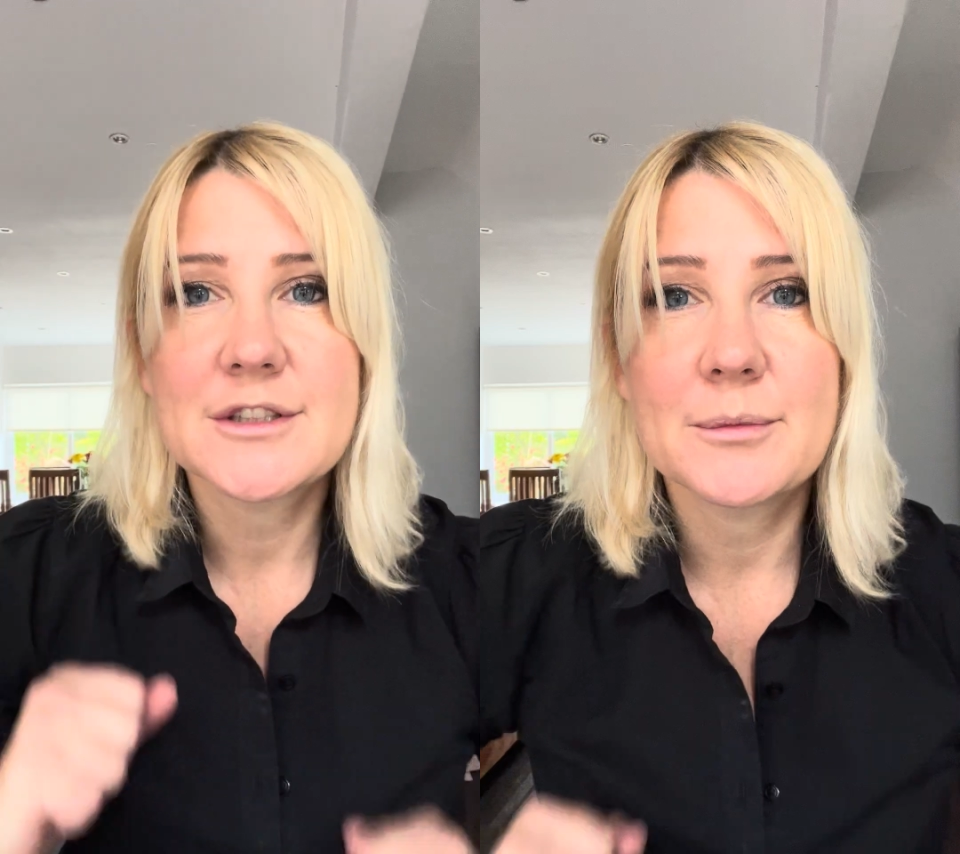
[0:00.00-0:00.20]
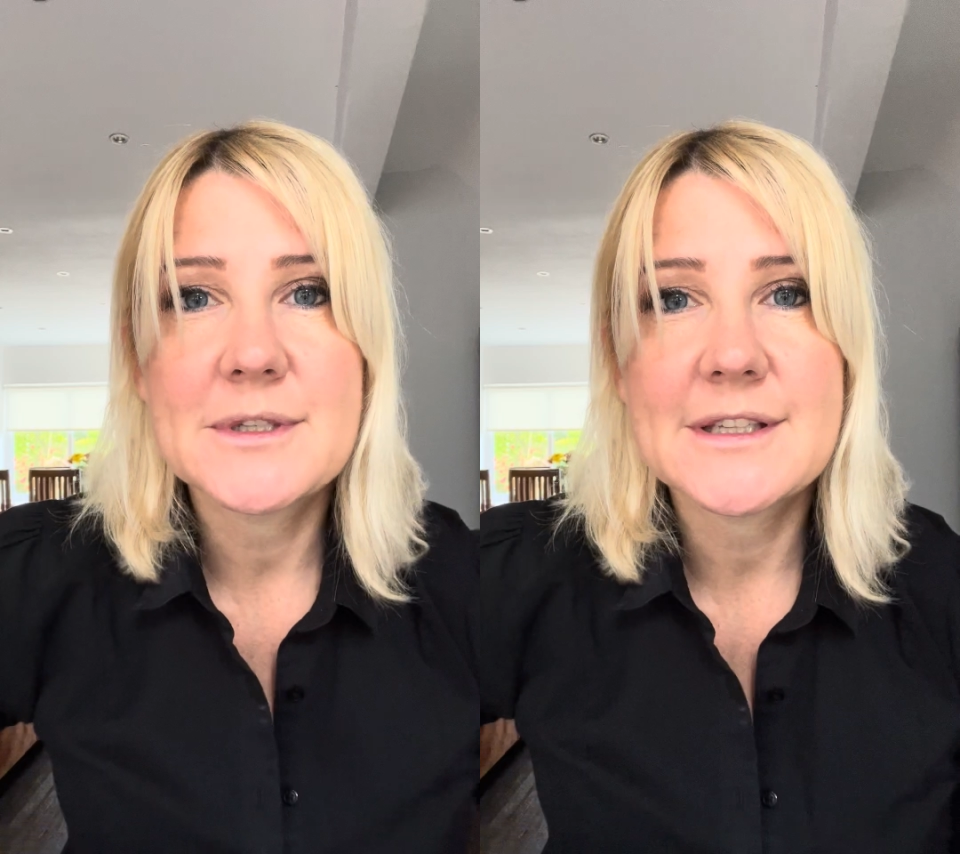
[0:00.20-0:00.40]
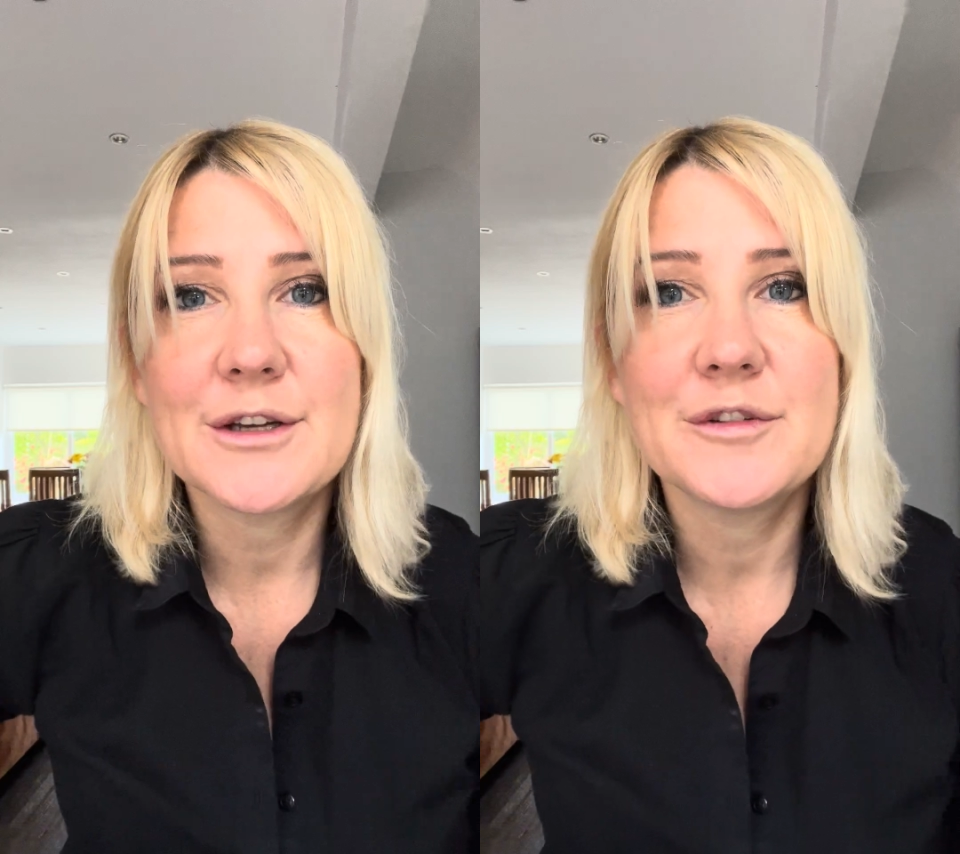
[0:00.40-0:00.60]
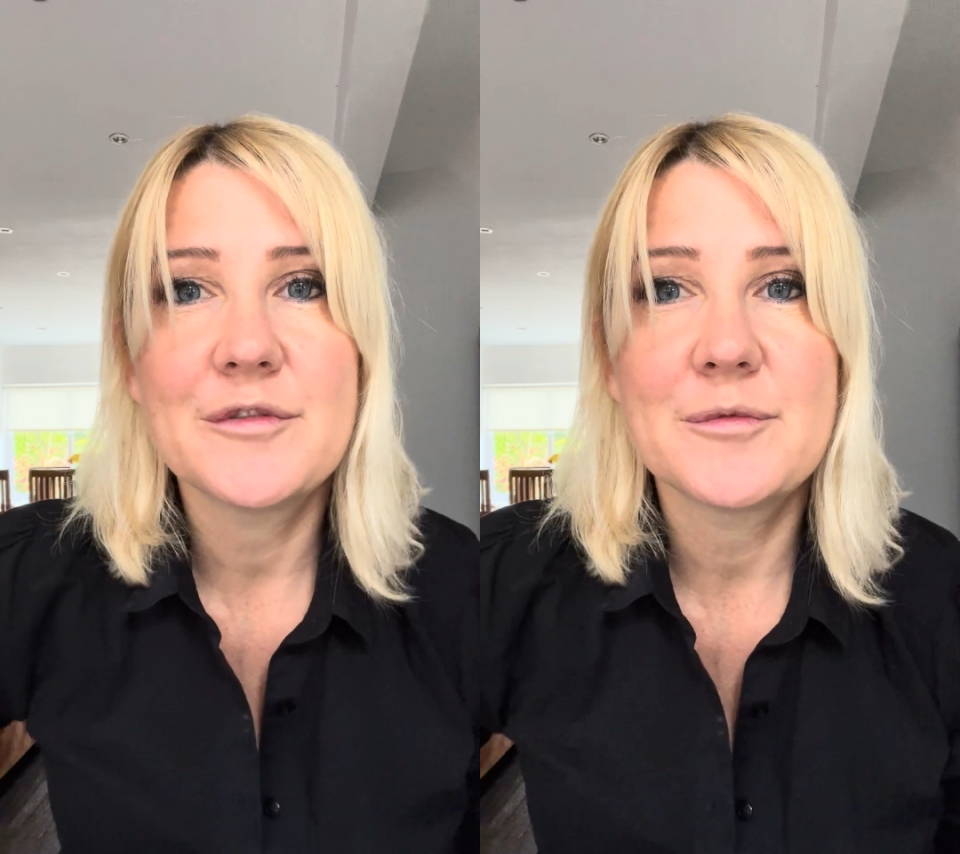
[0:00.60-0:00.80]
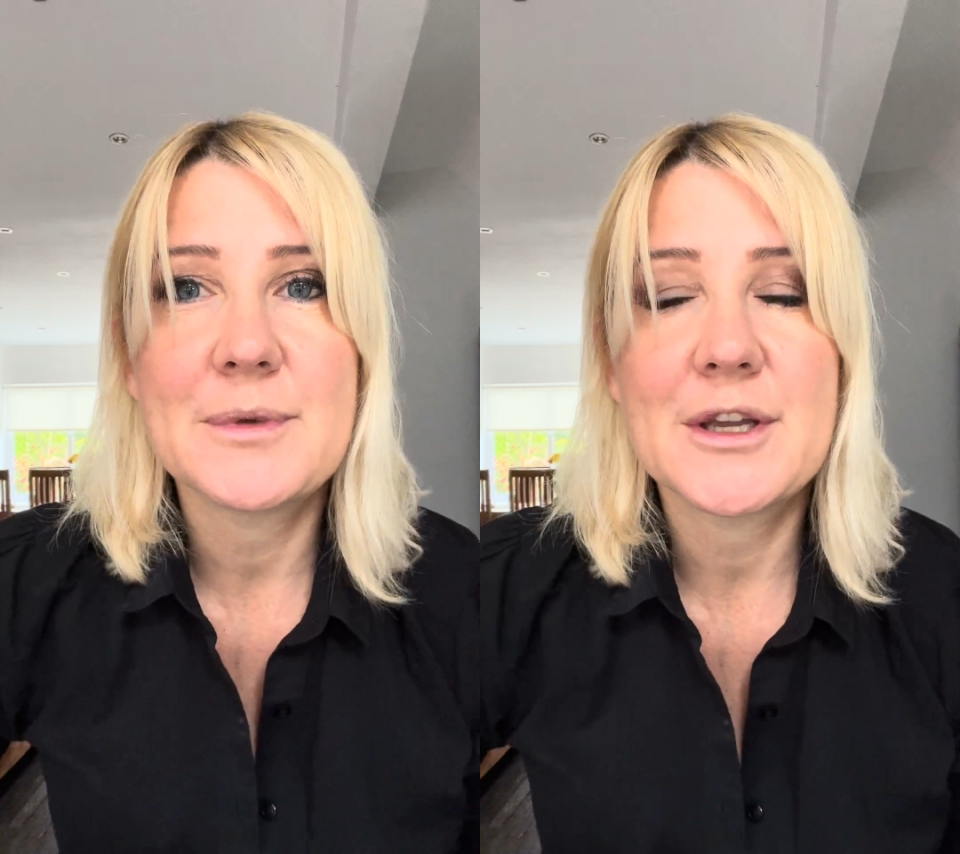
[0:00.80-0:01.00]

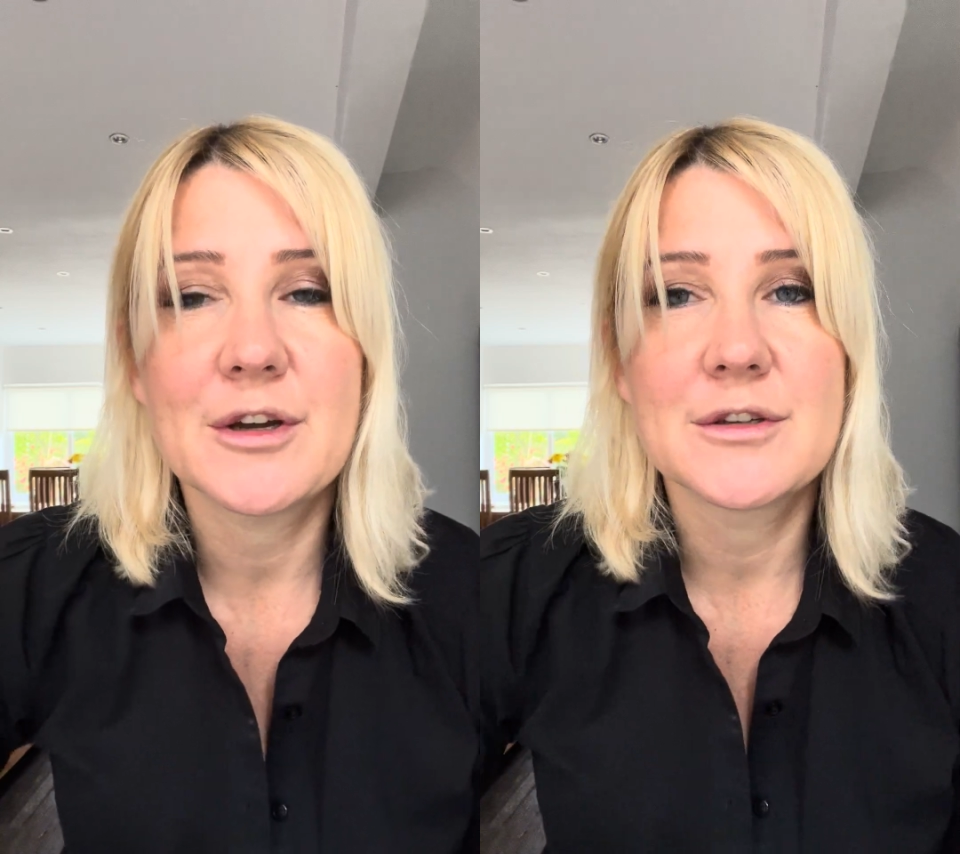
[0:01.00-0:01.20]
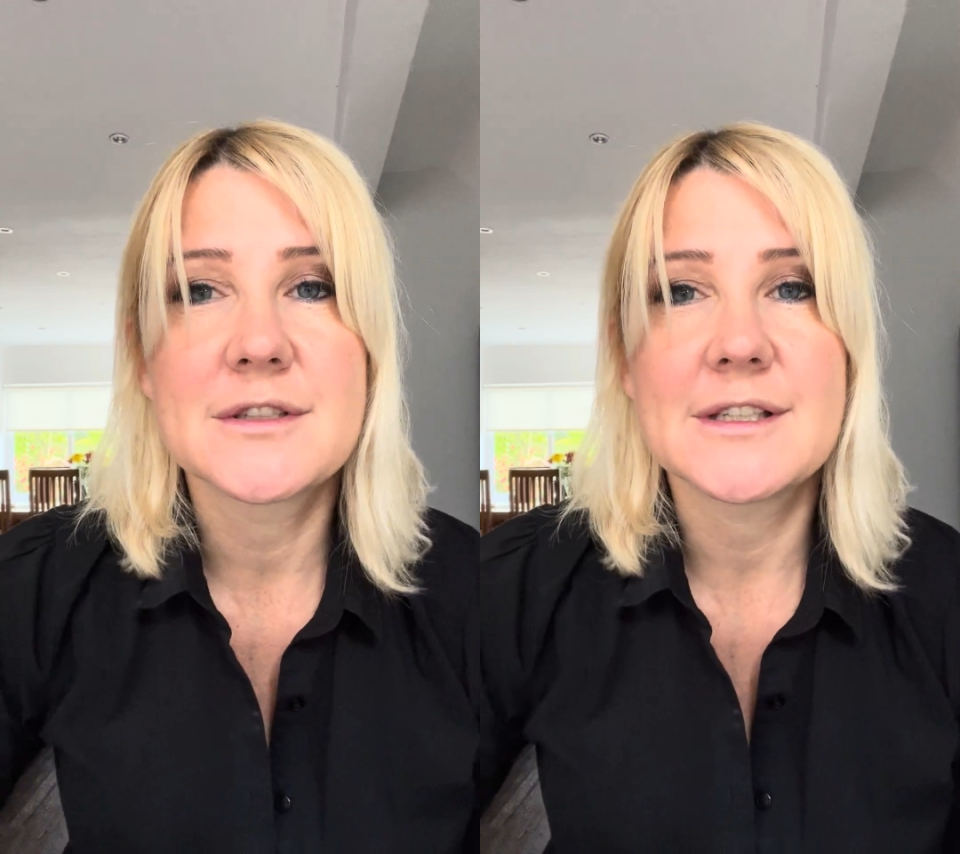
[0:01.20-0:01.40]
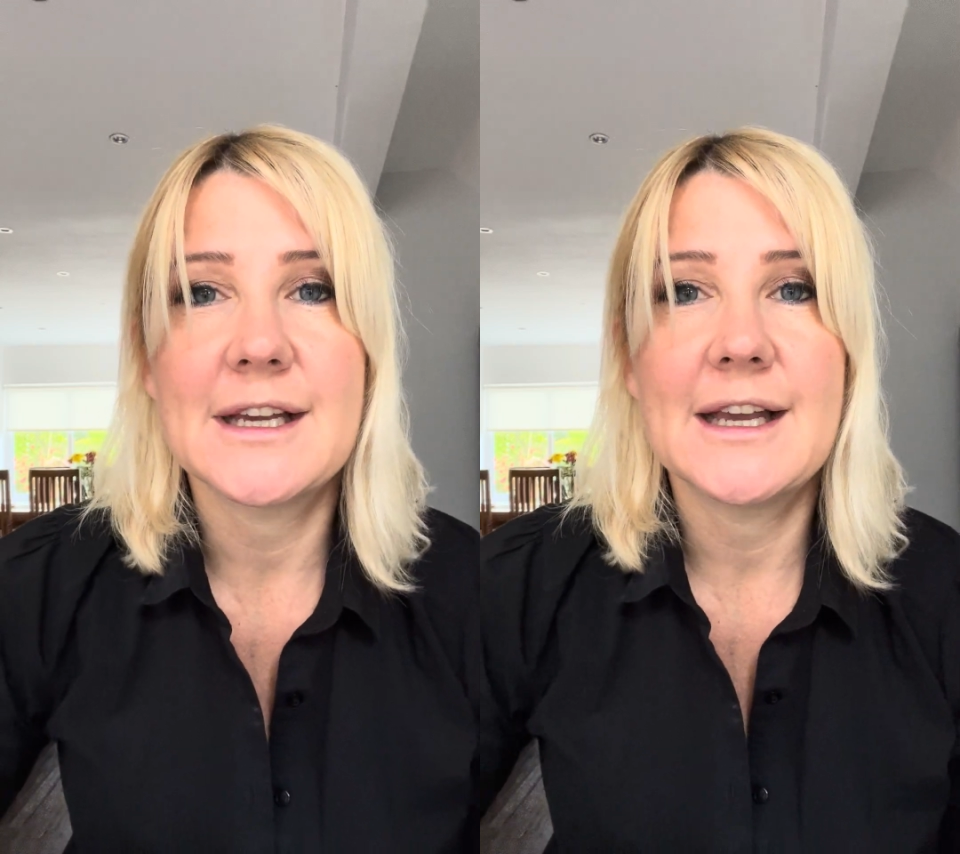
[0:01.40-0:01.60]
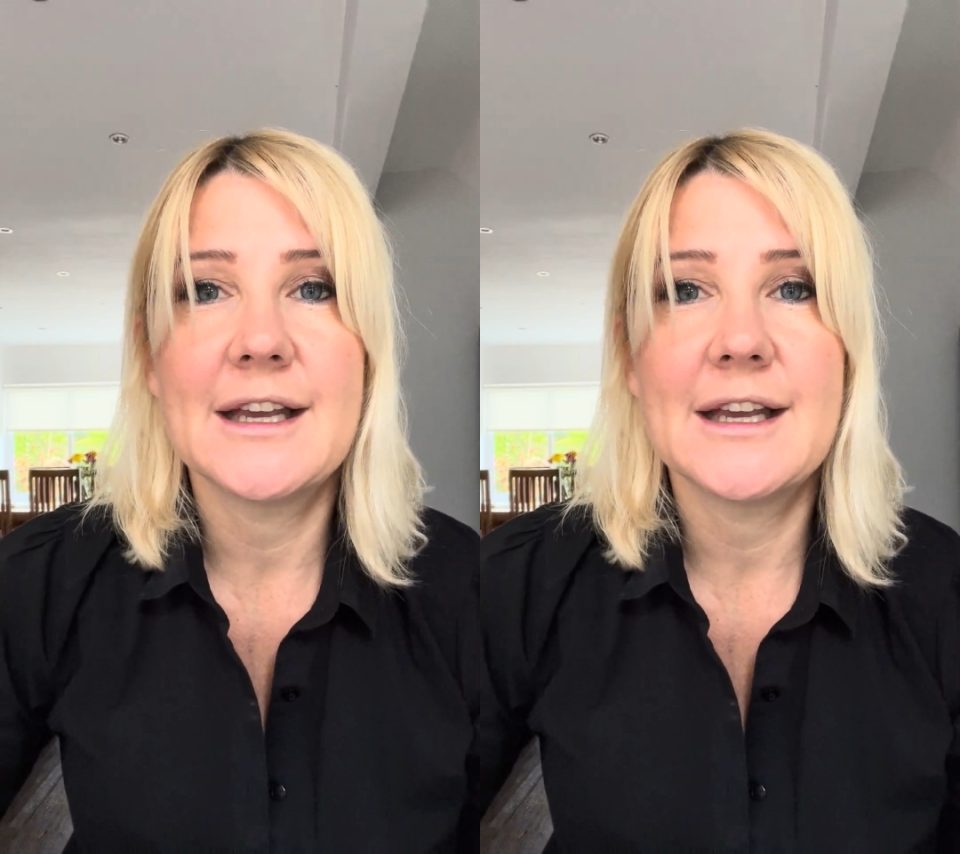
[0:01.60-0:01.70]
yourself, because